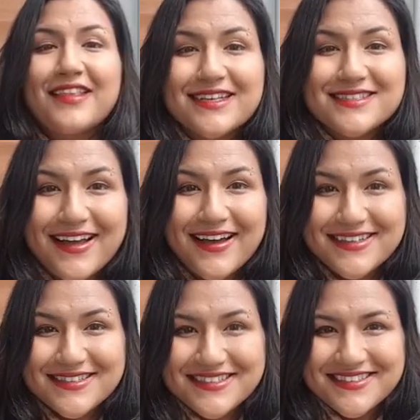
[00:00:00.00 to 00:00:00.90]
Thanks,
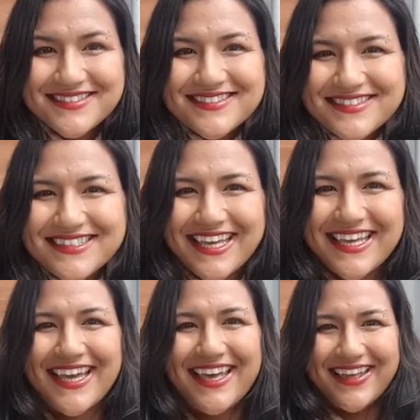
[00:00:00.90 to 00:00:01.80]
guys.
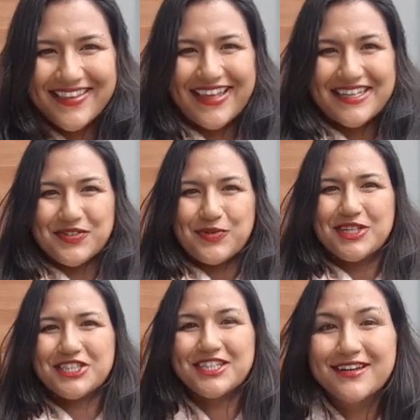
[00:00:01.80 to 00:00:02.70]
Take care. Thanks for
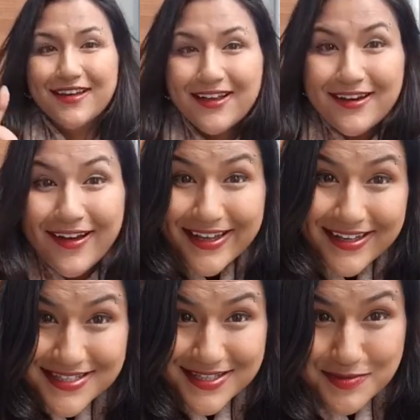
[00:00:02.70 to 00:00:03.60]
watching. Like and